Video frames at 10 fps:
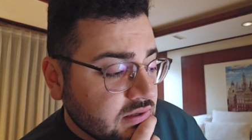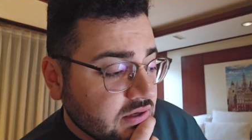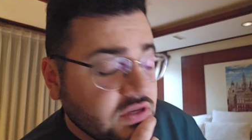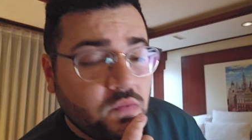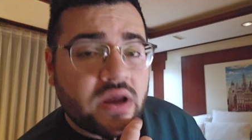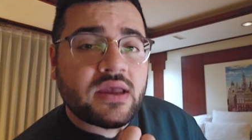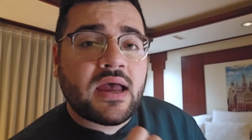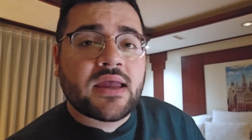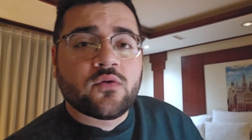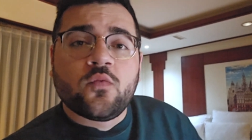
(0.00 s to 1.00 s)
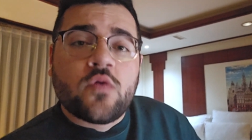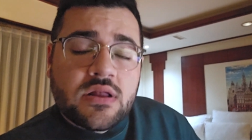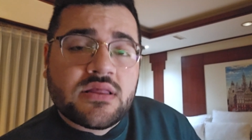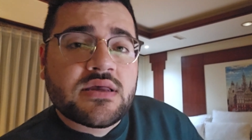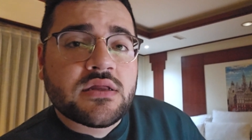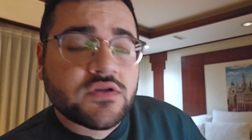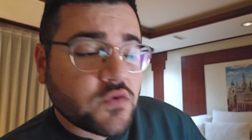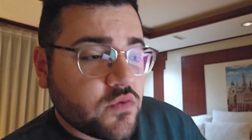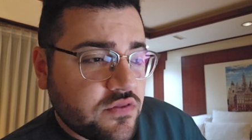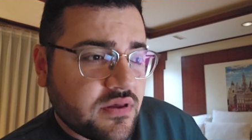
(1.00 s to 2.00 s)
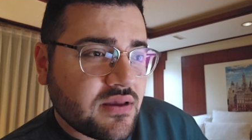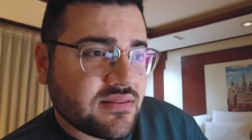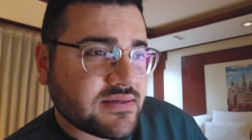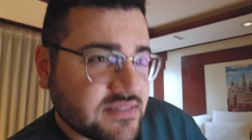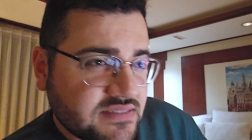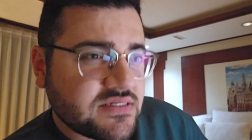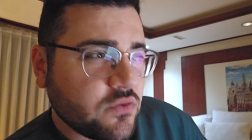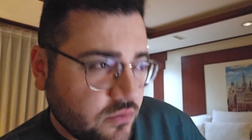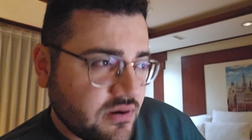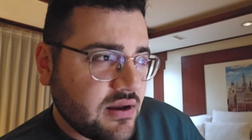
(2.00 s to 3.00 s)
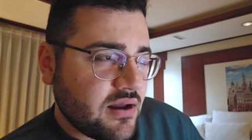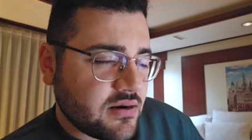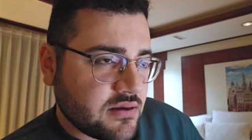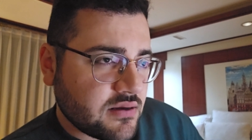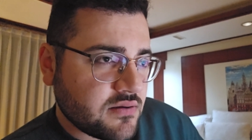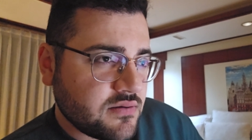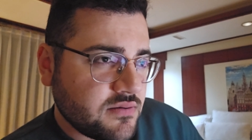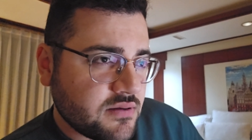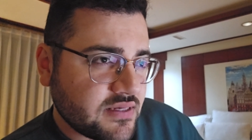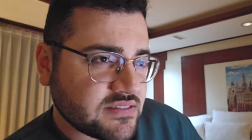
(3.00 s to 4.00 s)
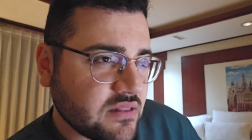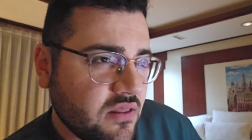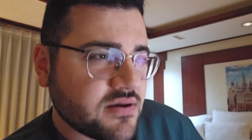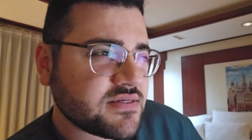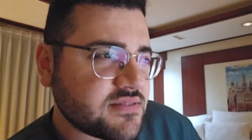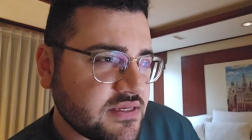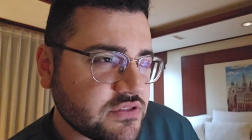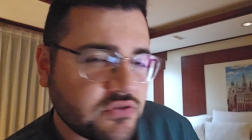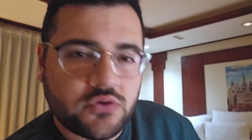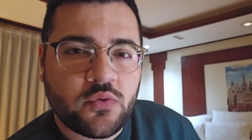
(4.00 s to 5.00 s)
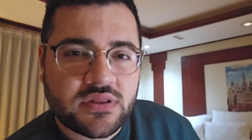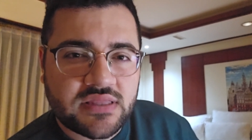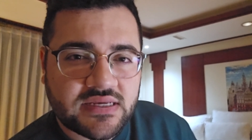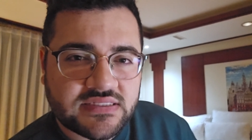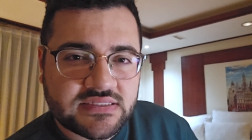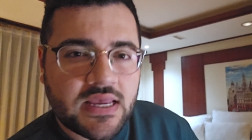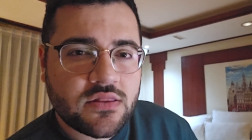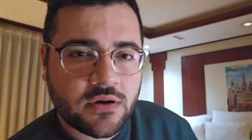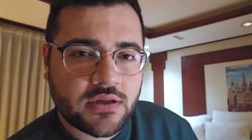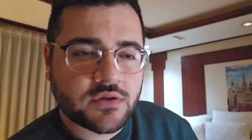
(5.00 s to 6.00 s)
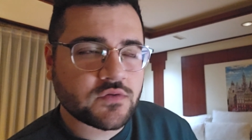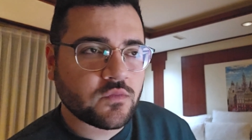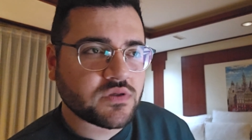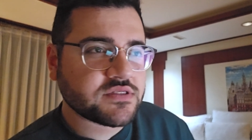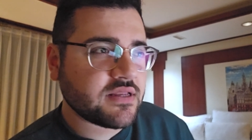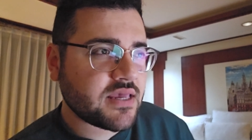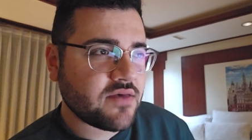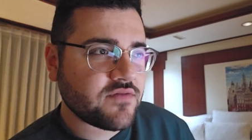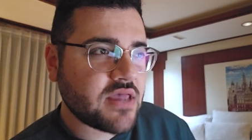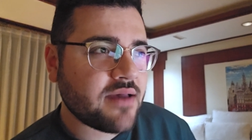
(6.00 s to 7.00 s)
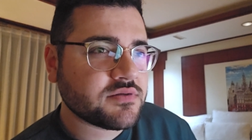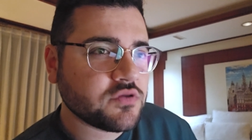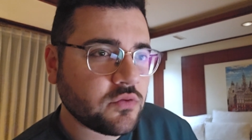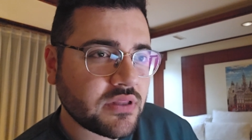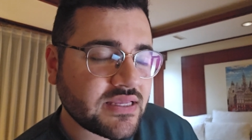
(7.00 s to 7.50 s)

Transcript: Anyway, I really do think that Disney Lorcana as long as they do what they say they're going to do, is going to have an absolutely